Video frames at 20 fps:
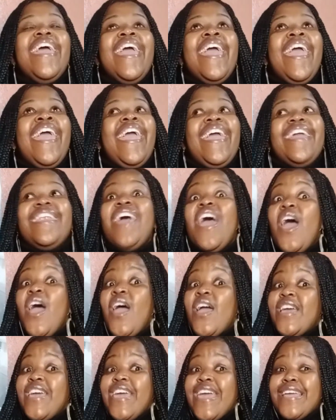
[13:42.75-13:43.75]
I
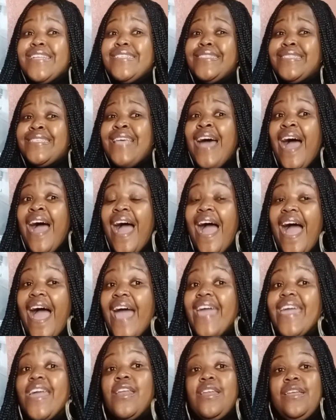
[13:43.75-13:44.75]
cared
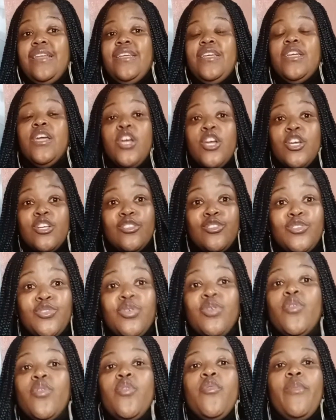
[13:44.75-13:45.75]
entirely
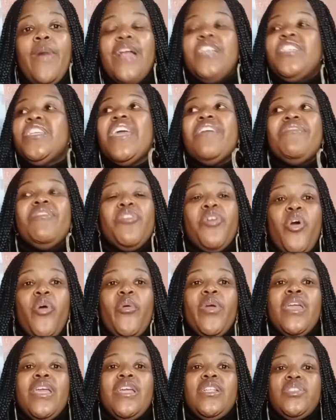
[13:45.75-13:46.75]
too much,
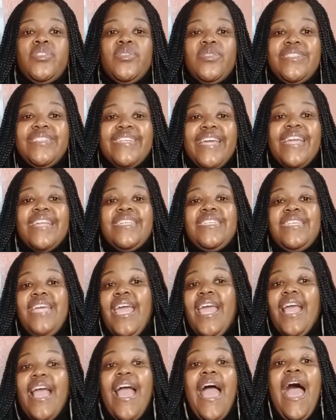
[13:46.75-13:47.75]
even going into
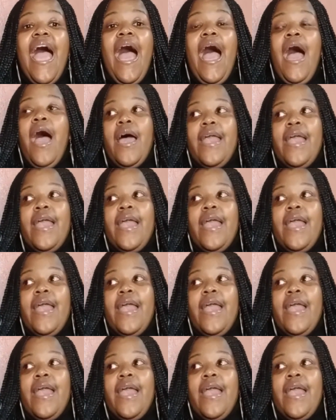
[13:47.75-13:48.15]
dating.